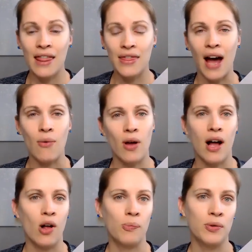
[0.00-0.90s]
that will
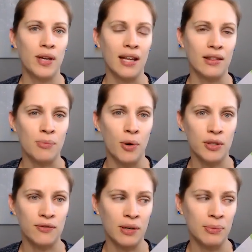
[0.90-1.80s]
help you get the
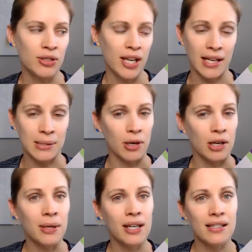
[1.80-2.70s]
most from your textbook
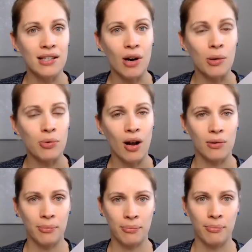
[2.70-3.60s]
because there are
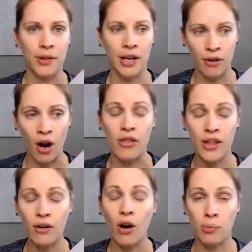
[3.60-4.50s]
probably there
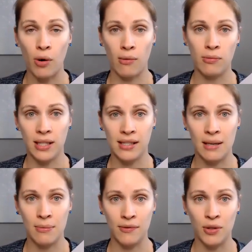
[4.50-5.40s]
there are probably
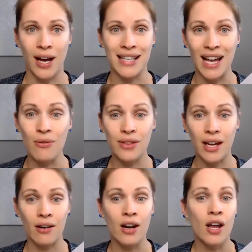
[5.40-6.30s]
some of you guys out
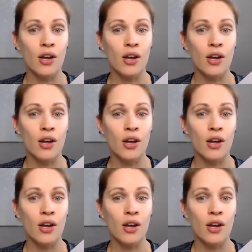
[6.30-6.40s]
there